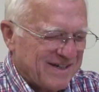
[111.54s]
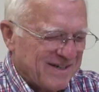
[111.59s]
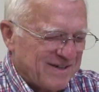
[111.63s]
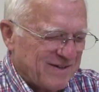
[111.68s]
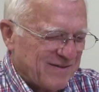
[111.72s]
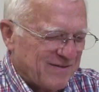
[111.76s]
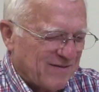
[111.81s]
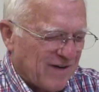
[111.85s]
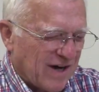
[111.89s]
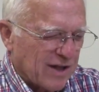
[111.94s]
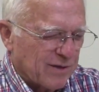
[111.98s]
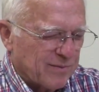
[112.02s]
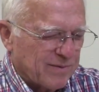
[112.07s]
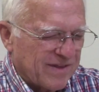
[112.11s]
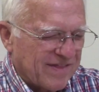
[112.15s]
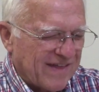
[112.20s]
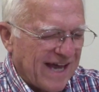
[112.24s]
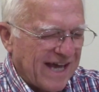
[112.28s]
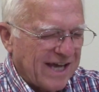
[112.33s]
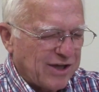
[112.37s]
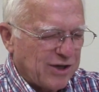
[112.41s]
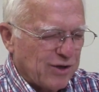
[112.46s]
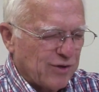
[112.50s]
Father, we
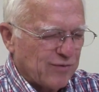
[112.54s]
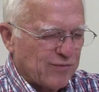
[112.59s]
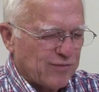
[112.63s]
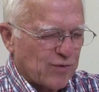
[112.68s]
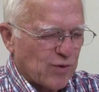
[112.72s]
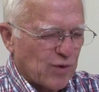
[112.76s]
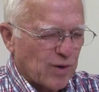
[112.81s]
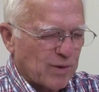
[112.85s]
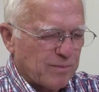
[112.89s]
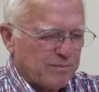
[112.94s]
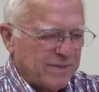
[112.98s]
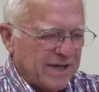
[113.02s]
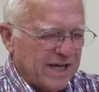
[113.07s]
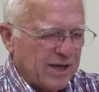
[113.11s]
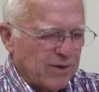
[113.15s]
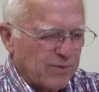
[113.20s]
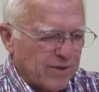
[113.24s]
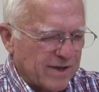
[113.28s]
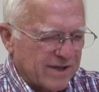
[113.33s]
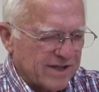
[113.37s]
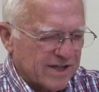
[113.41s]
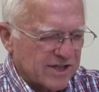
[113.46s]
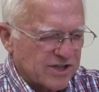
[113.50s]
thank you for being
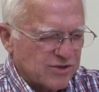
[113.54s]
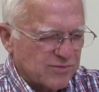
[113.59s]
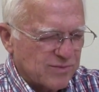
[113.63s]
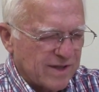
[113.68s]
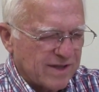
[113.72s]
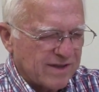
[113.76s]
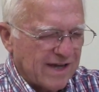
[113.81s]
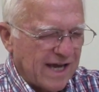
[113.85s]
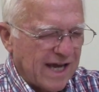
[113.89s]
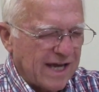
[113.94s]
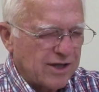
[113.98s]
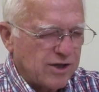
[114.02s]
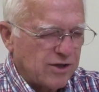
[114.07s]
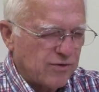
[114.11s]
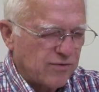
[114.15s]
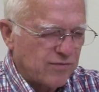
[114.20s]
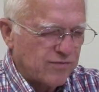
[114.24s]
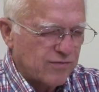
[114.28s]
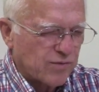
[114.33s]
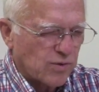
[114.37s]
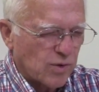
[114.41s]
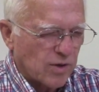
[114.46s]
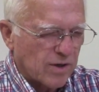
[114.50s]
with us. We thank you
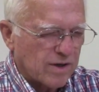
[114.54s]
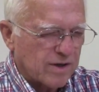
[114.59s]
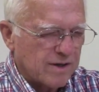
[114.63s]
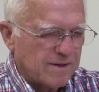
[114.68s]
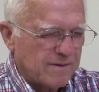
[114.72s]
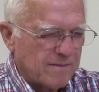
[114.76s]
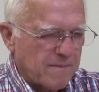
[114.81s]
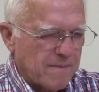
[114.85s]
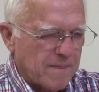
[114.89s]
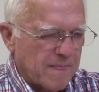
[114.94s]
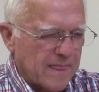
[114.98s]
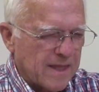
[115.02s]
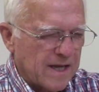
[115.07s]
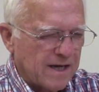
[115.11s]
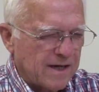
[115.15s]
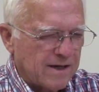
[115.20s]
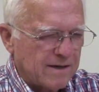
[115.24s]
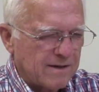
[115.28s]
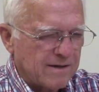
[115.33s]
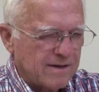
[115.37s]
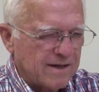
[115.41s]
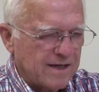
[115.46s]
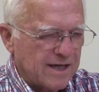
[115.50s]
for
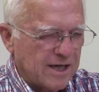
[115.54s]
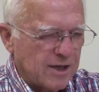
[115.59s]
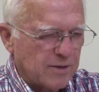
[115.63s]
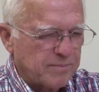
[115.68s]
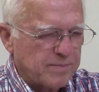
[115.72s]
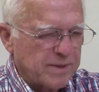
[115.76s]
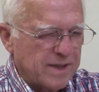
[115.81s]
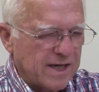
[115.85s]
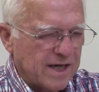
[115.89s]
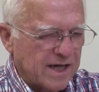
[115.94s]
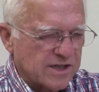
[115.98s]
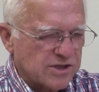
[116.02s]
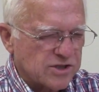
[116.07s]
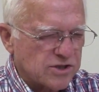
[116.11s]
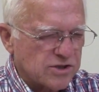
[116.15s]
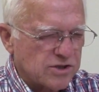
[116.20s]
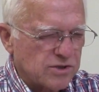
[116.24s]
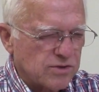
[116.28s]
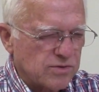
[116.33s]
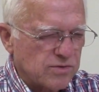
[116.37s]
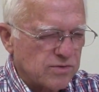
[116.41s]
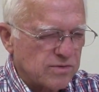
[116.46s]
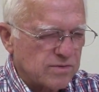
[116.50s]
helping us
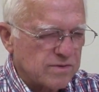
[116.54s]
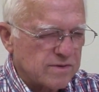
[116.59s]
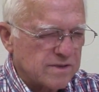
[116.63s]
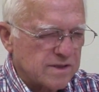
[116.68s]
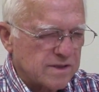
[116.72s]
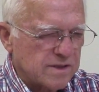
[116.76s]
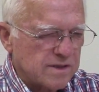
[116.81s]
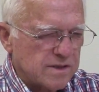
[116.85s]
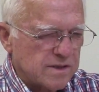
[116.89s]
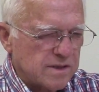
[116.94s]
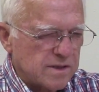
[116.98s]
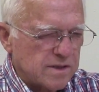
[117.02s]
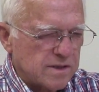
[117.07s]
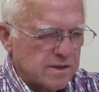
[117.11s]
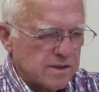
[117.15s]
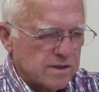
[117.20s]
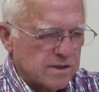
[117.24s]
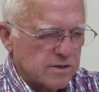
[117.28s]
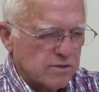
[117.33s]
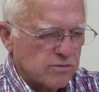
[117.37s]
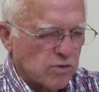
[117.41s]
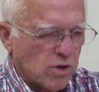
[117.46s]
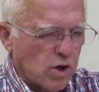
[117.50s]
to
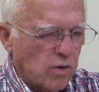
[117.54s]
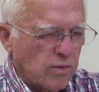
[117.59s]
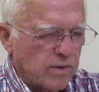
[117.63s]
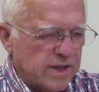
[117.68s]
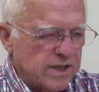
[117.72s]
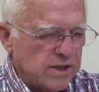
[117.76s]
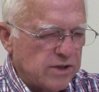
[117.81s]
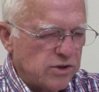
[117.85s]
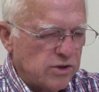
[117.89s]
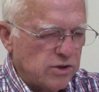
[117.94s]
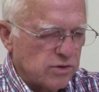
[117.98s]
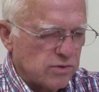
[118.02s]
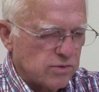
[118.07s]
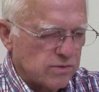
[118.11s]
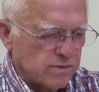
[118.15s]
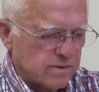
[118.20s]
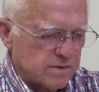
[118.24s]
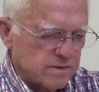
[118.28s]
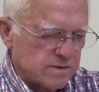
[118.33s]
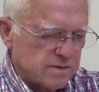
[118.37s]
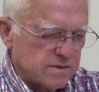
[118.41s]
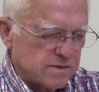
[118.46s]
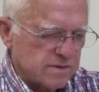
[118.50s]
grow in you.
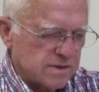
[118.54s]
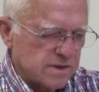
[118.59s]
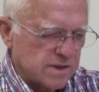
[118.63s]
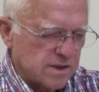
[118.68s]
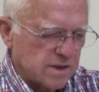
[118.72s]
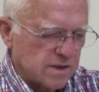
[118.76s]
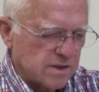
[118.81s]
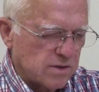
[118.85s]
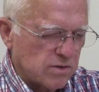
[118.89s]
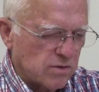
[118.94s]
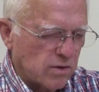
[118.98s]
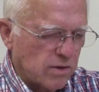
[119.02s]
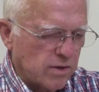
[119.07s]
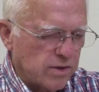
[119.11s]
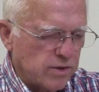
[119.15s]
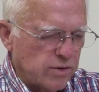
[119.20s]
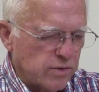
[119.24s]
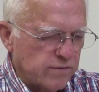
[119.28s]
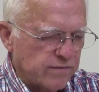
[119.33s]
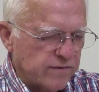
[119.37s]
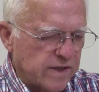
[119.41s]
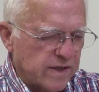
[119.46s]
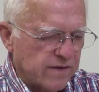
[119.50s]
Lord, you
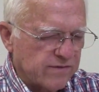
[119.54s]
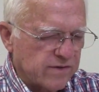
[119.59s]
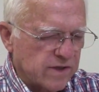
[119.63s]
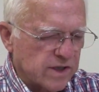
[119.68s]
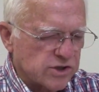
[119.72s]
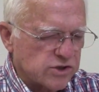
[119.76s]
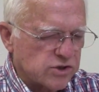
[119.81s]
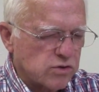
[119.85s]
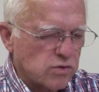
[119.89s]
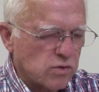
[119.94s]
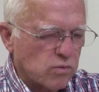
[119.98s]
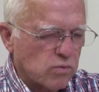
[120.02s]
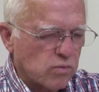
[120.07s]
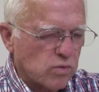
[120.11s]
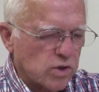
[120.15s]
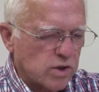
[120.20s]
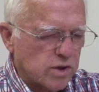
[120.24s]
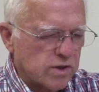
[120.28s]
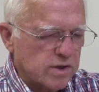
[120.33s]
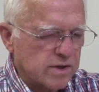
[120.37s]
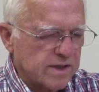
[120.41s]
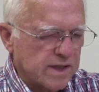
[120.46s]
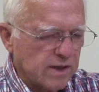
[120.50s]
have given us your
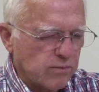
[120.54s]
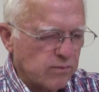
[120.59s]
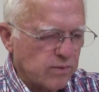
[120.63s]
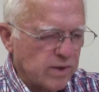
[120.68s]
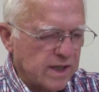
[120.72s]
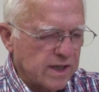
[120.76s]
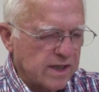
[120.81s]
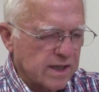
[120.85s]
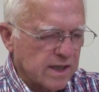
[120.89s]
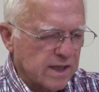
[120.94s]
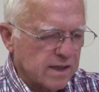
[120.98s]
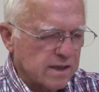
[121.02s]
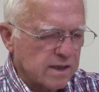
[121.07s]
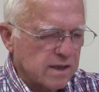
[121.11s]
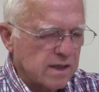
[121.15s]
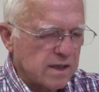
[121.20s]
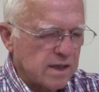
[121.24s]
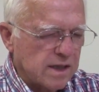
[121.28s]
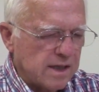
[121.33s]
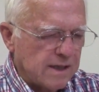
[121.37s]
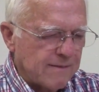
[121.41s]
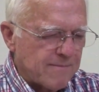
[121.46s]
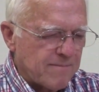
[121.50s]
word that we can,
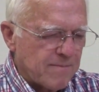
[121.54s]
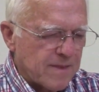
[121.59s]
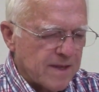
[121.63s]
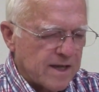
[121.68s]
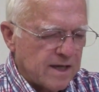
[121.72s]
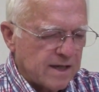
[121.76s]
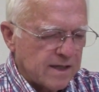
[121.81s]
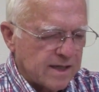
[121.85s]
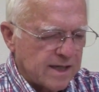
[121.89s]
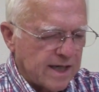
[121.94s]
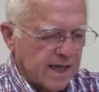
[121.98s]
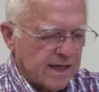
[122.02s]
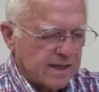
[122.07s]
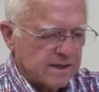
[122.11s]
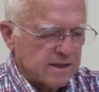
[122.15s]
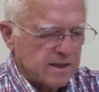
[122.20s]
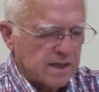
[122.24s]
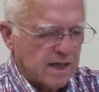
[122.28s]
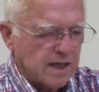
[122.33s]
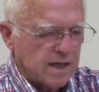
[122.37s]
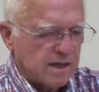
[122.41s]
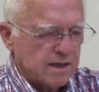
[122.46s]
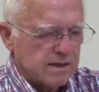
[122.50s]
can
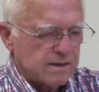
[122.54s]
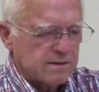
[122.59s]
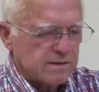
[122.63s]
uh,